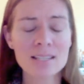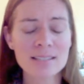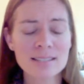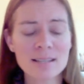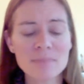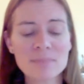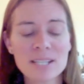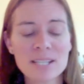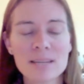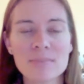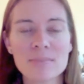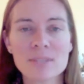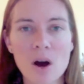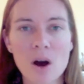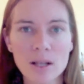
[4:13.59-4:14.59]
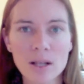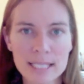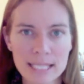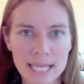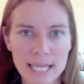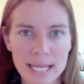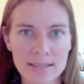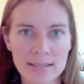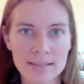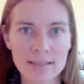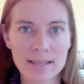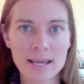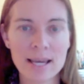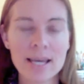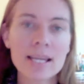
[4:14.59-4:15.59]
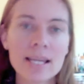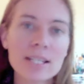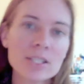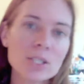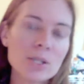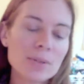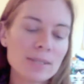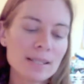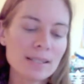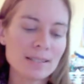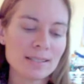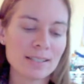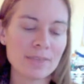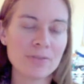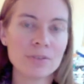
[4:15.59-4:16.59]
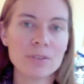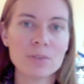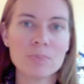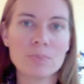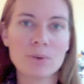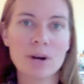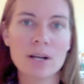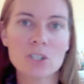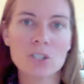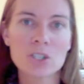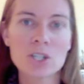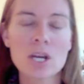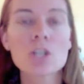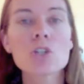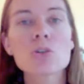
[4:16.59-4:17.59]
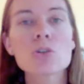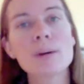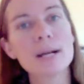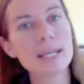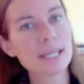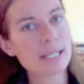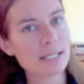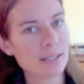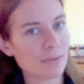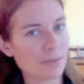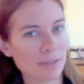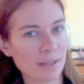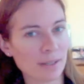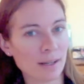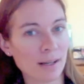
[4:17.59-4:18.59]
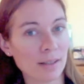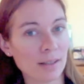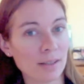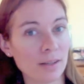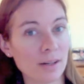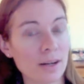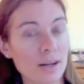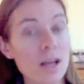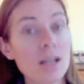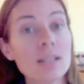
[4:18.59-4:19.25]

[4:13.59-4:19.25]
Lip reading: Sometimes all it takes is using a different brush, trying a different color,